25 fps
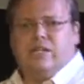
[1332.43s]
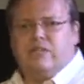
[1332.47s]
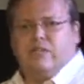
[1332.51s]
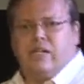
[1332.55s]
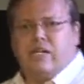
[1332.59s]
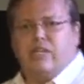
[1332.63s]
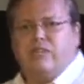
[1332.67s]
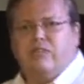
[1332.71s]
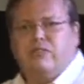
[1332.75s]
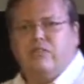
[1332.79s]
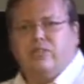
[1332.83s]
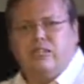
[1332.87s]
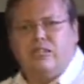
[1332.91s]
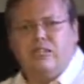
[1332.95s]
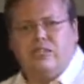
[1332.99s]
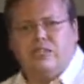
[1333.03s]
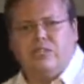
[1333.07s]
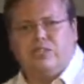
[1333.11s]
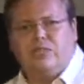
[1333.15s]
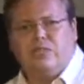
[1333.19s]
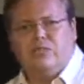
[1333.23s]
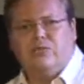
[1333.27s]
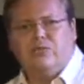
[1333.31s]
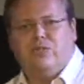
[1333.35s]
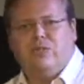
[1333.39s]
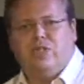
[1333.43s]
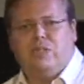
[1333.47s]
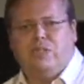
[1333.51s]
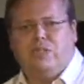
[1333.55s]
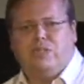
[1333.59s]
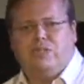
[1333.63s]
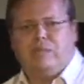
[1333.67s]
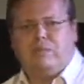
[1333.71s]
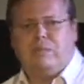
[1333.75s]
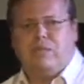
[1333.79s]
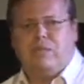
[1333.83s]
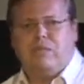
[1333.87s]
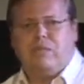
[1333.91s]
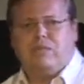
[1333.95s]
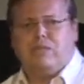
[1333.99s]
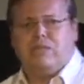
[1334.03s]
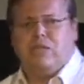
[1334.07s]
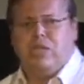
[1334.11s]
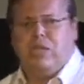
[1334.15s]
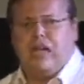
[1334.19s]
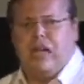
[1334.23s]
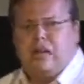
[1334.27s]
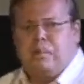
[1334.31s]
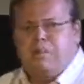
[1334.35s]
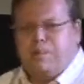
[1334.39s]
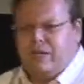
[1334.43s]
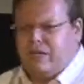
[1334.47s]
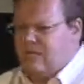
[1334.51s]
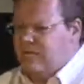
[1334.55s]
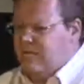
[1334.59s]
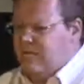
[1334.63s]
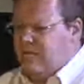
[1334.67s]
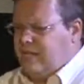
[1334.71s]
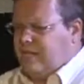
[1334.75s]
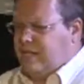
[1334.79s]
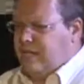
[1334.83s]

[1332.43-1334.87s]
a January issue in the tablet and the iPad.